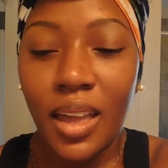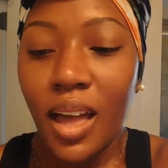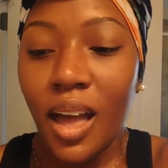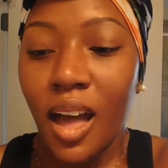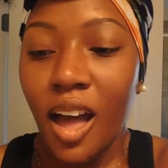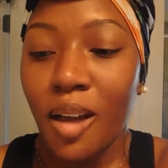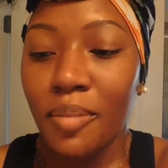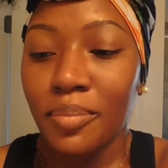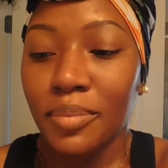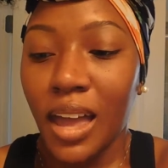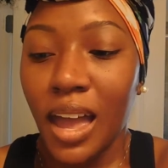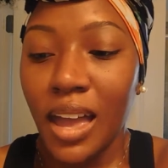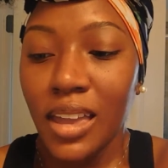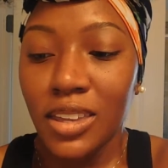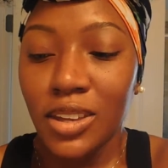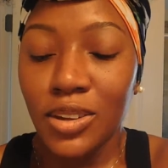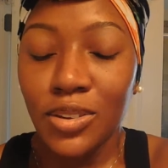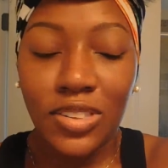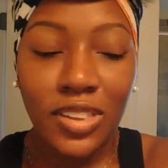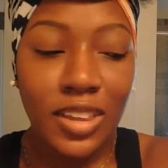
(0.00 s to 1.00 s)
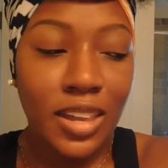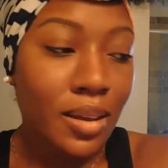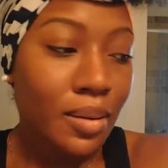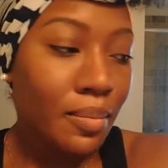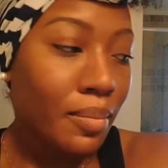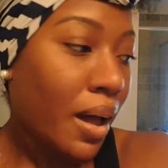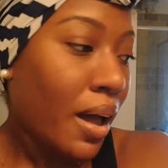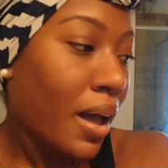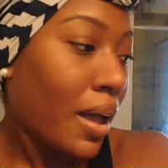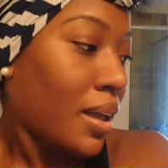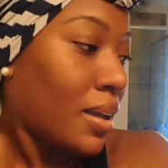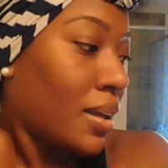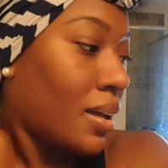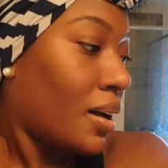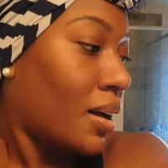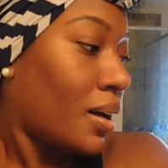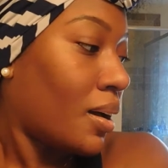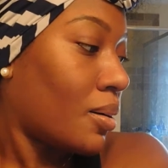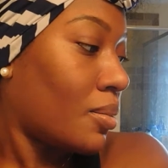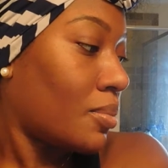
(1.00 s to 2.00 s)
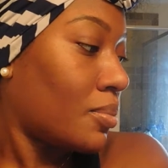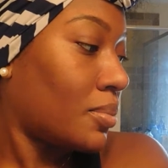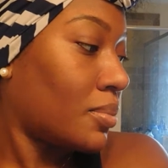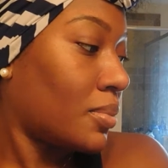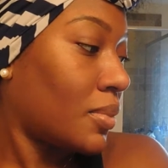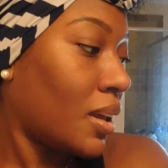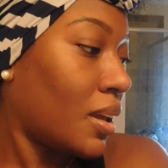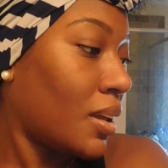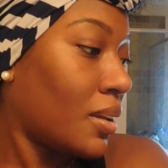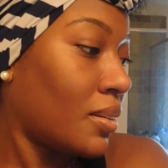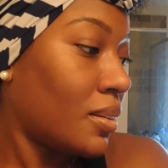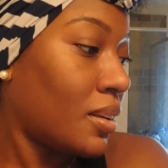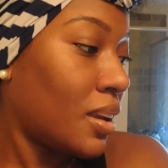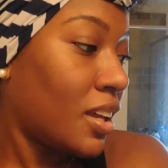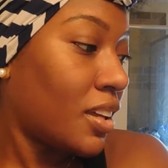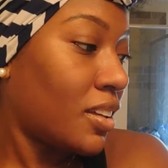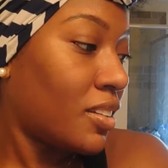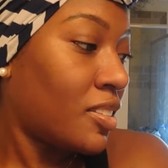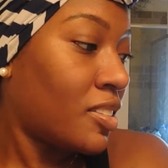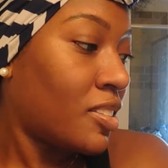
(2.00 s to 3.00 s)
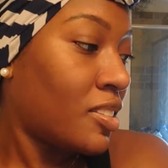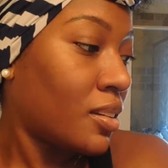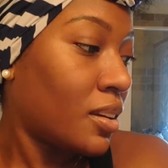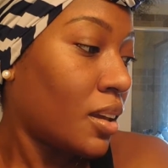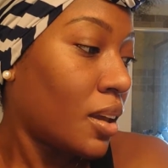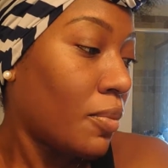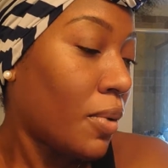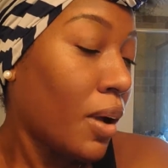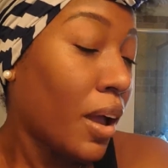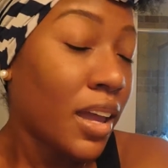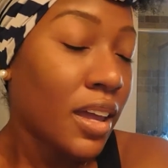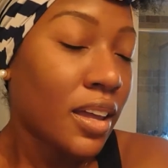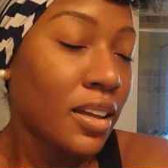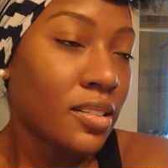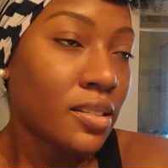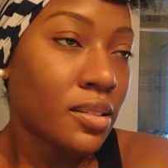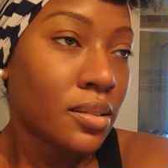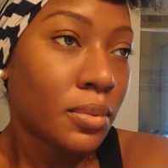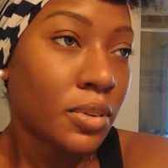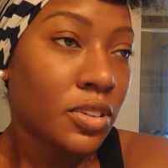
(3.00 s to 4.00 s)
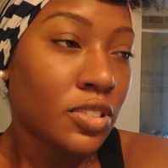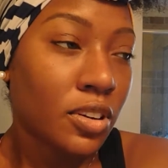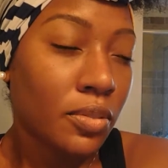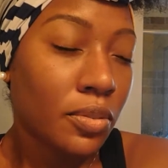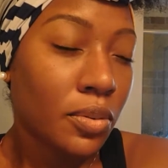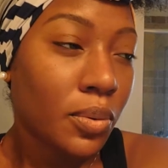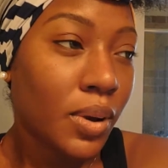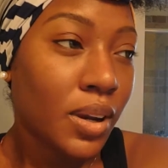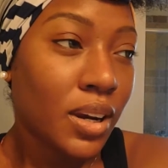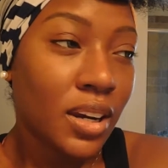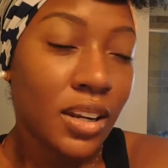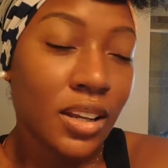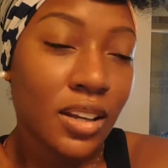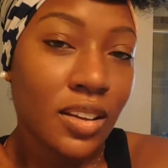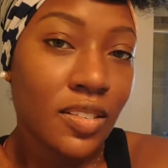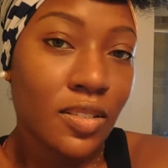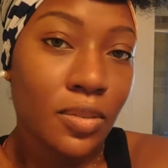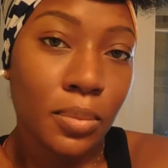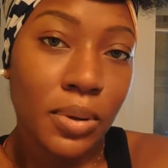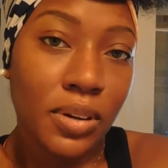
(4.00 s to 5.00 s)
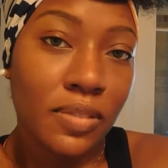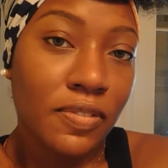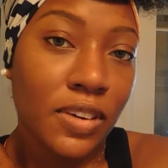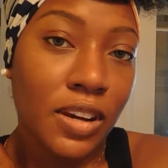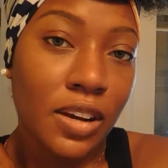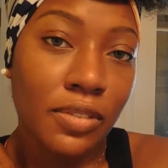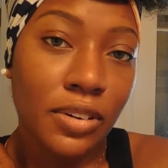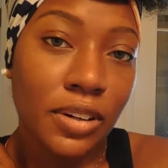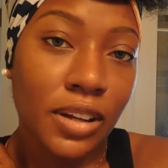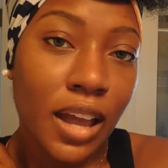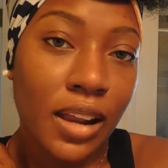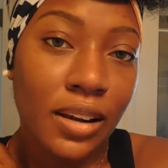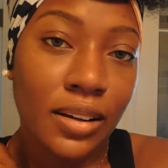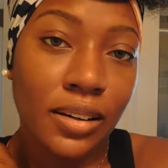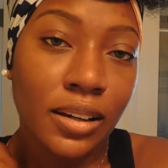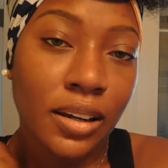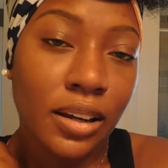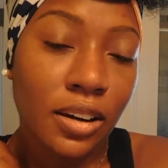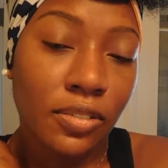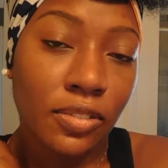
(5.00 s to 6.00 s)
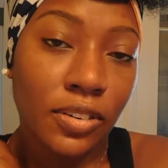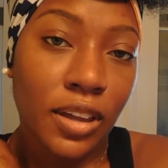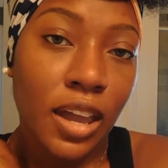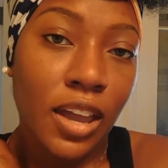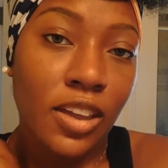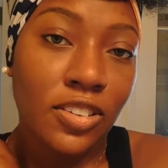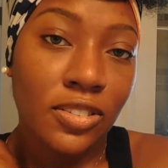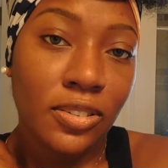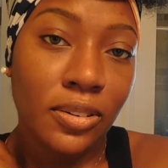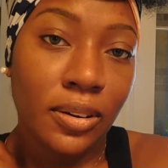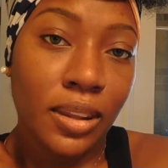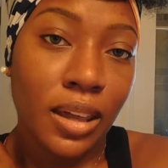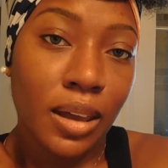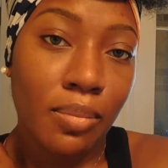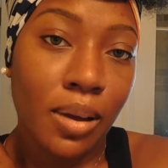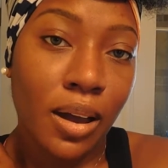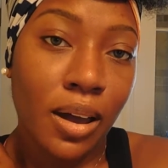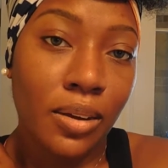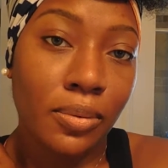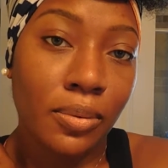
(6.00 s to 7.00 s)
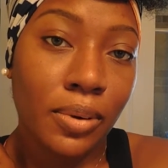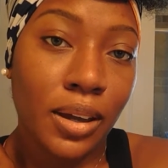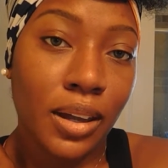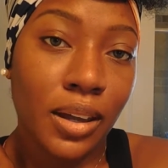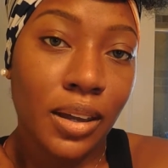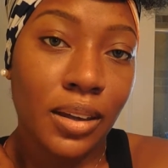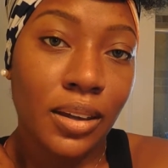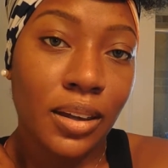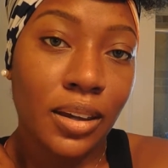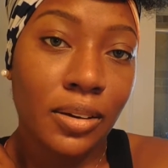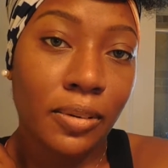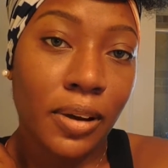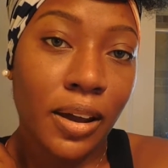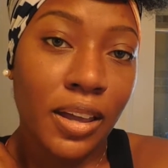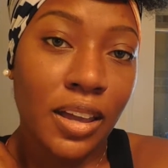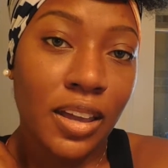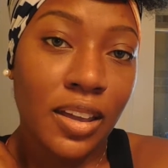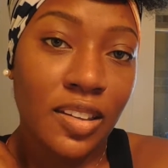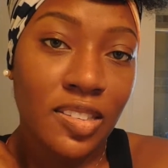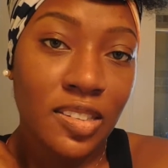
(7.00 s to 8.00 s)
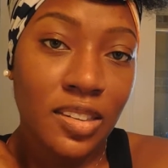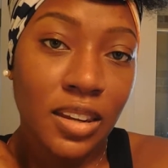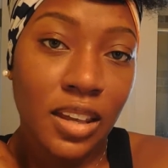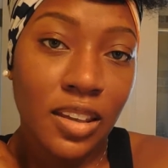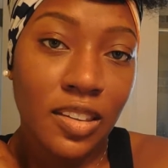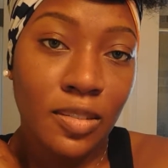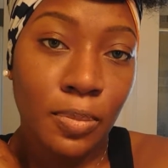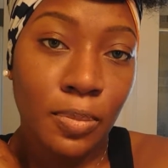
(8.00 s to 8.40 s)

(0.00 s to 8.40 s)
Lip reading: I'm not using my NYX, NYX, whichever one it is. We've never gotten clarification on that, by the way. NYX